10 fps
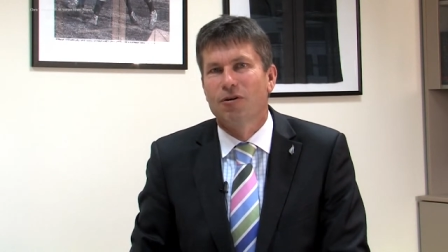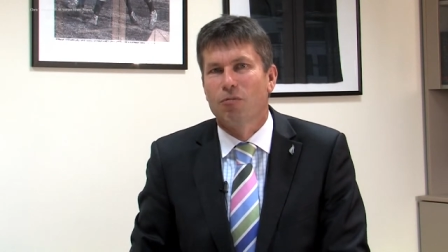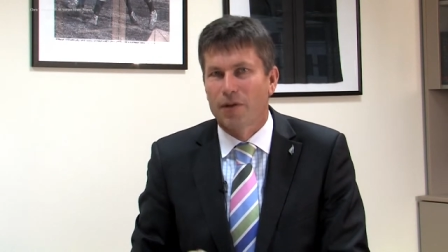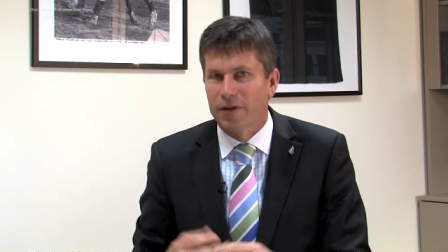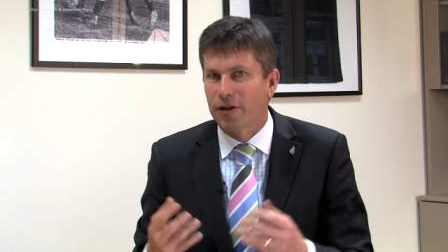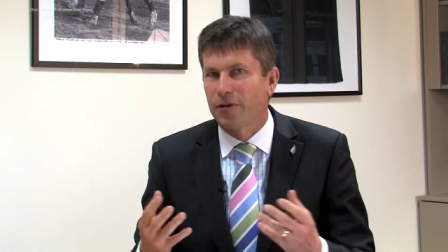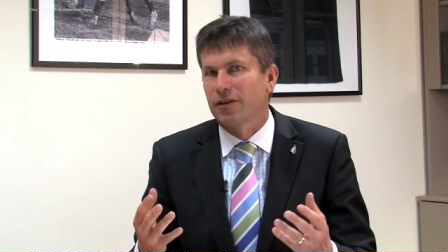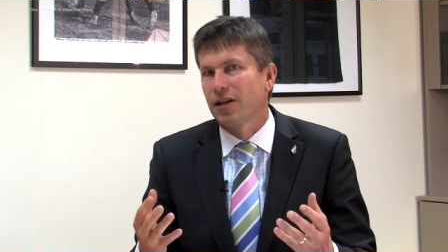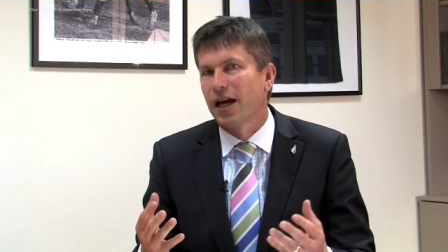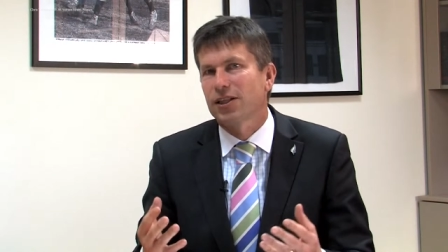one that I
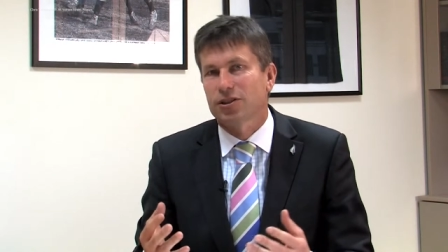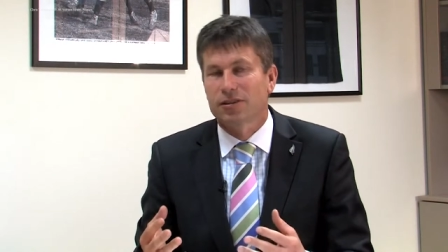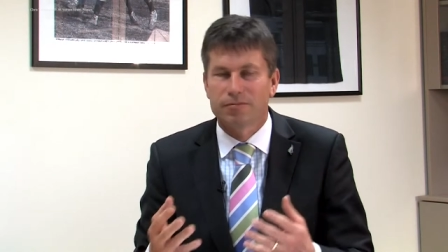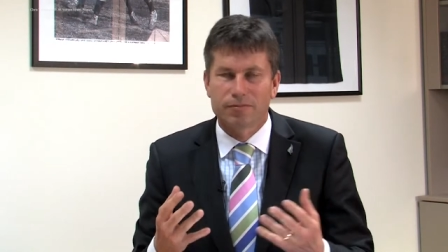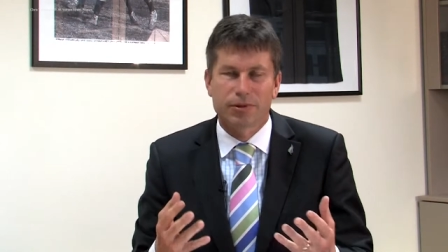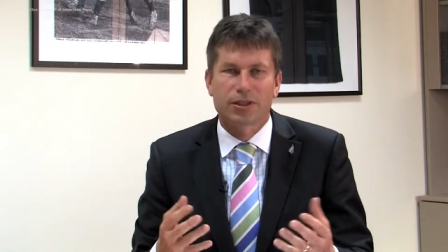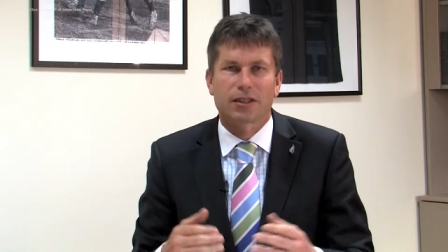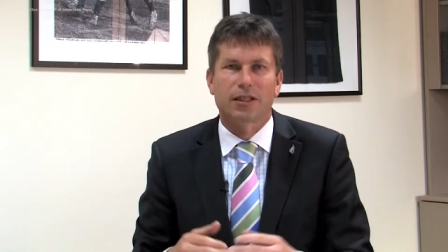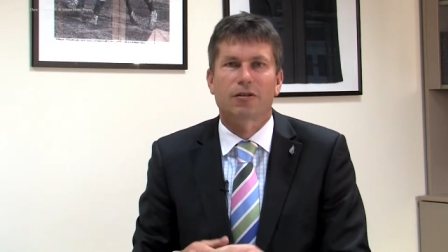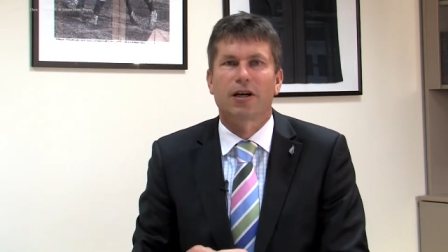think the nation and
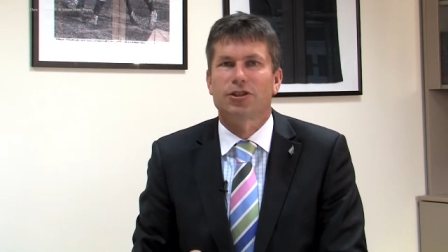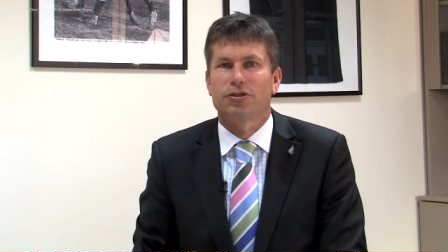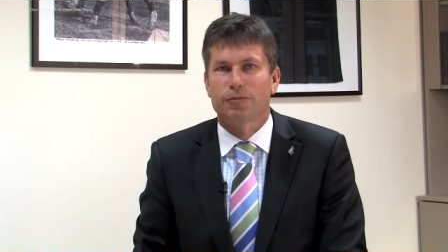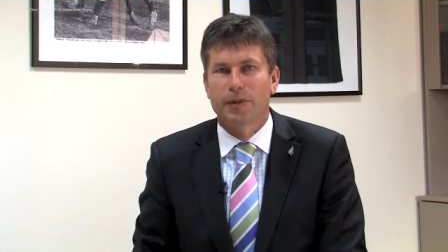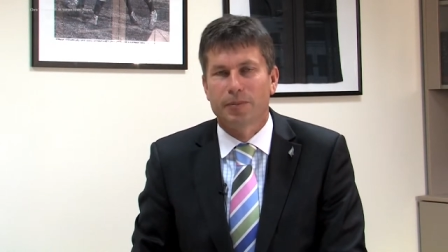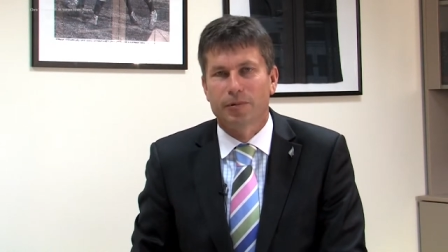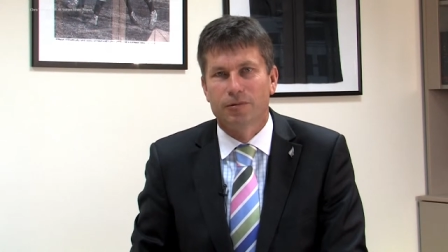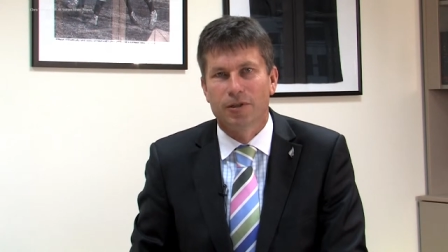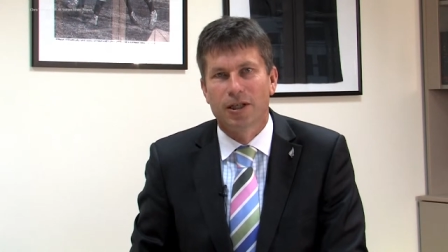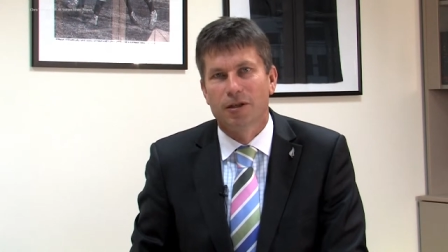particularly Christchurch
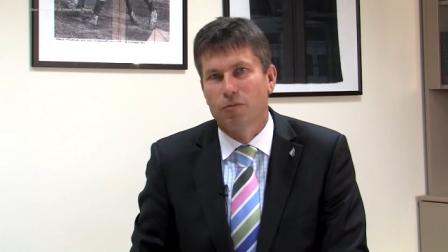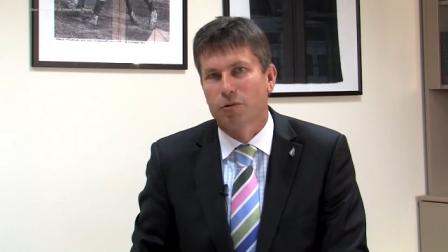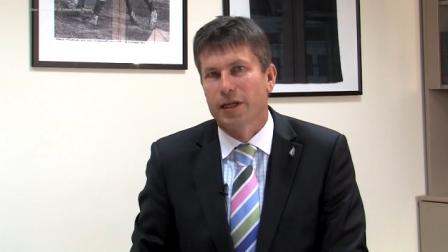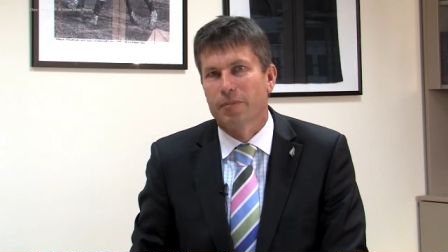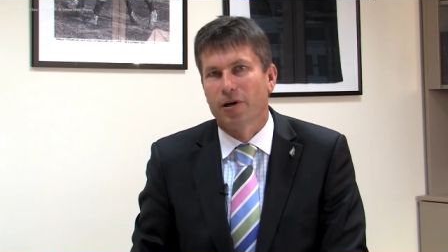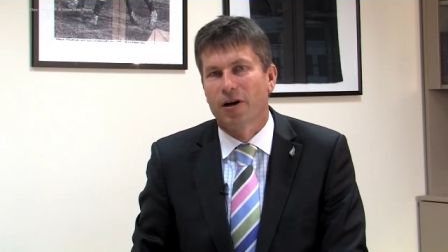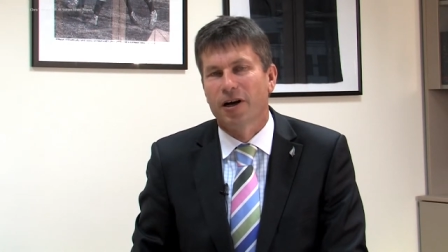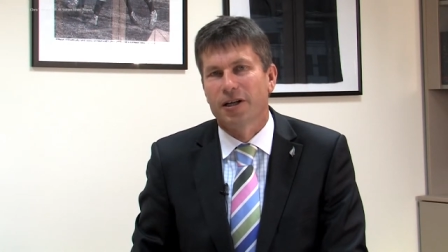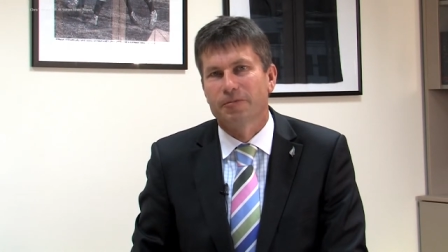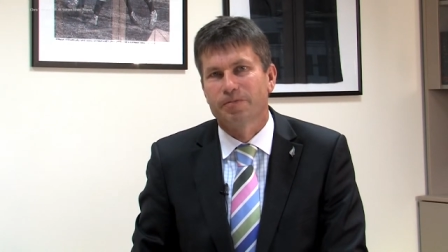people will get
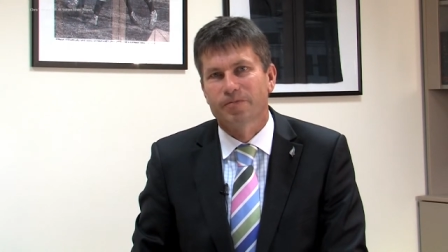behind.